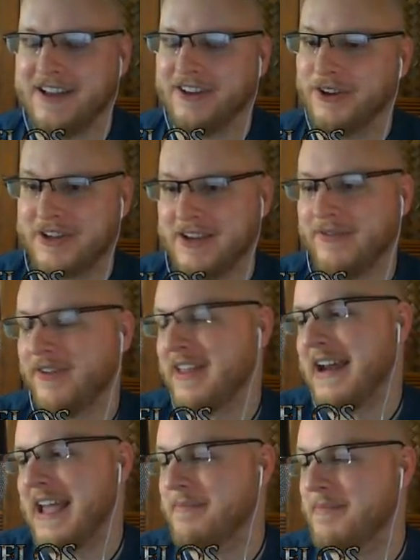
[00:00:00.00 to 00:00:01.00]
Looking for
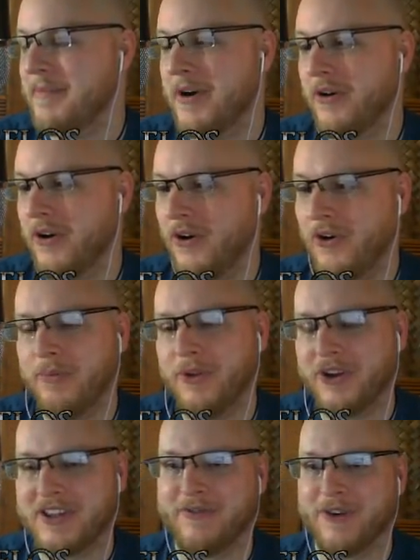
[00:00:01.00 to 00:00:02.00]
that MMO home,
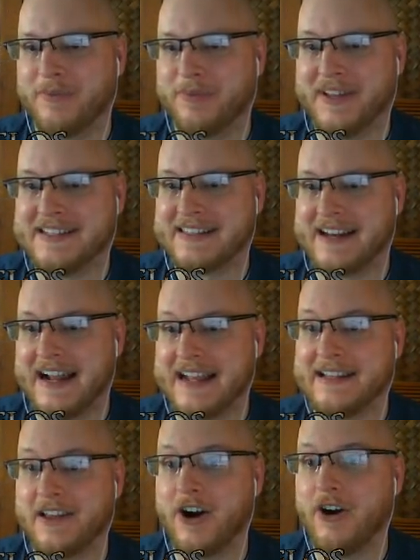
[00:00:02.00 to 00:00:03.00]
looking for a place that I
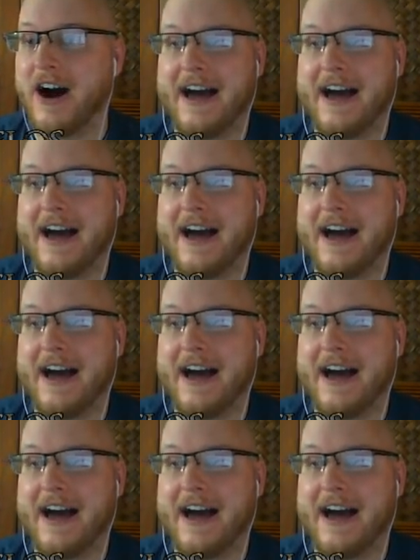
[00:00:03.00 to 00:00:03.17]
can go.